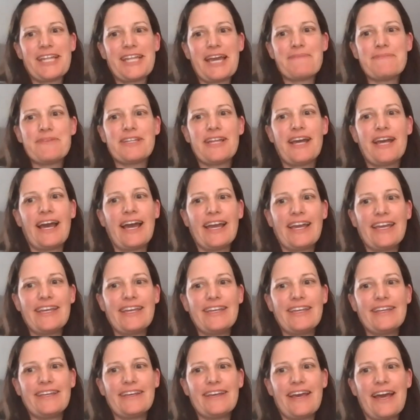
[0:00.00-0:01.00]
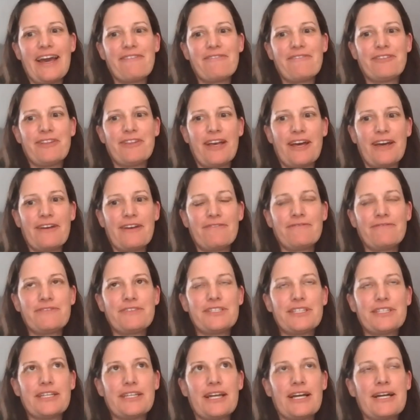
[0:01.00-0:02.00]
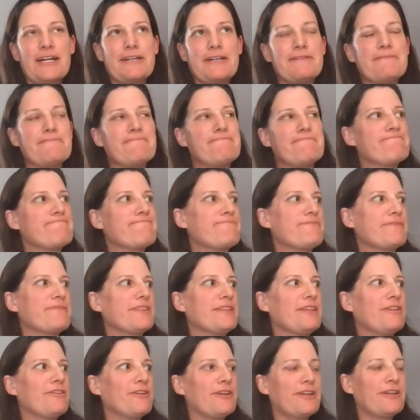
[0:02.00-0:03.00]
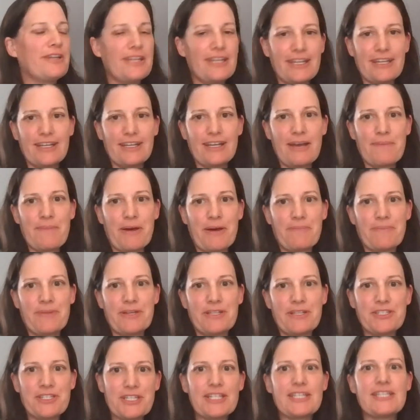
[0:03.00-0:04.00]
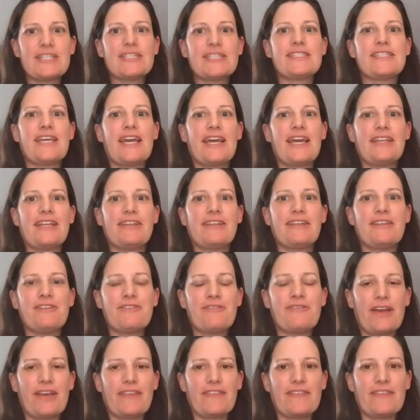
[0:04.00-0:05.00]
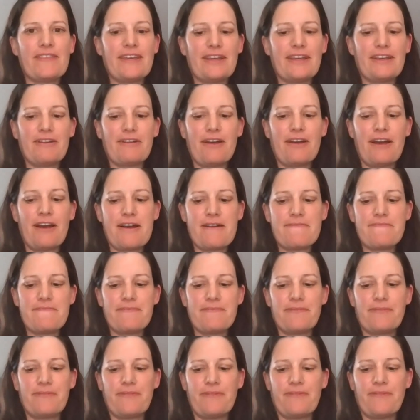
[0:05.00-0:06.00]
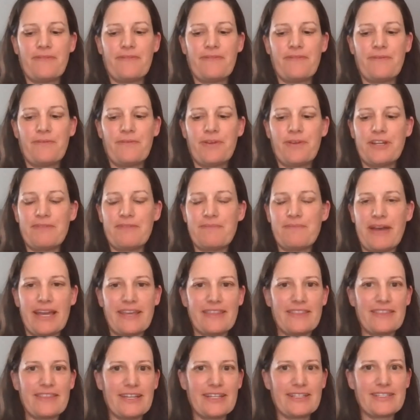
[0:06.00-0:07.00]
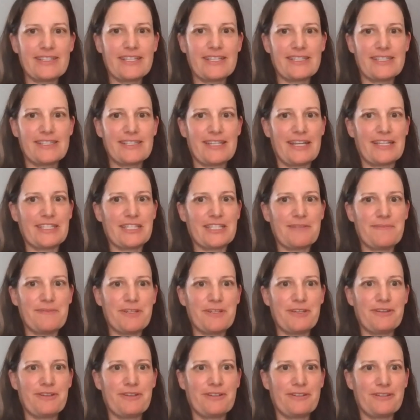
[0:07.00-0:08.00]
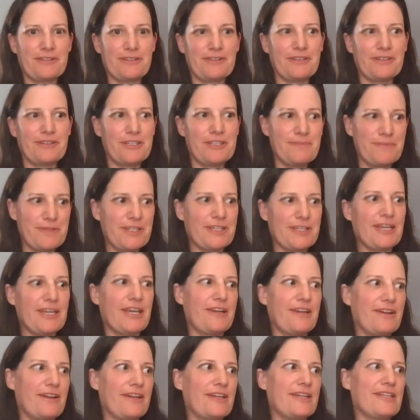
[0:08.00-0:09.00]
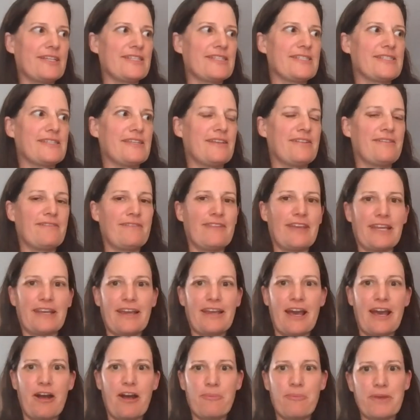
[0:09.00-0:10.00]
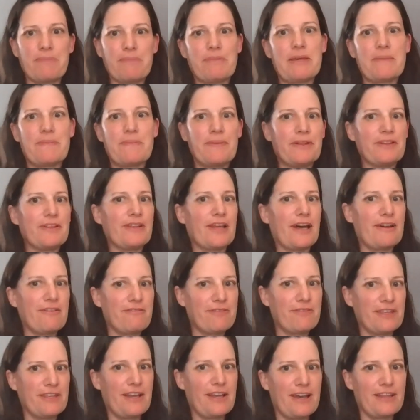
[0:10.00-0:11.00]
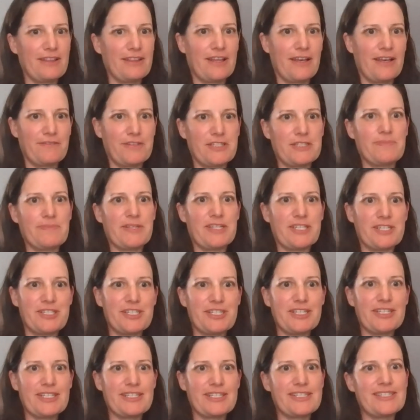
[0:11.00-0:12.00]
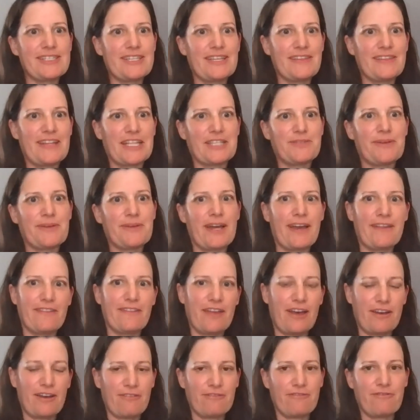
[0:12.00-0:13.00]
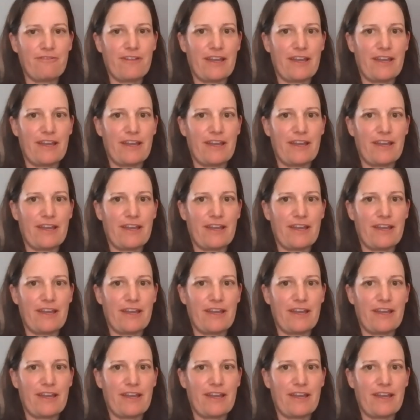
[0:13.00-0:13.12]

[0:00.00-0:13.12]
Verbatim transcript: I mean, I have loved um, learning about pigeons, and you know, I think um, one of my things as a science communi- communicator is like helping people love the unloved species, and that's why I love.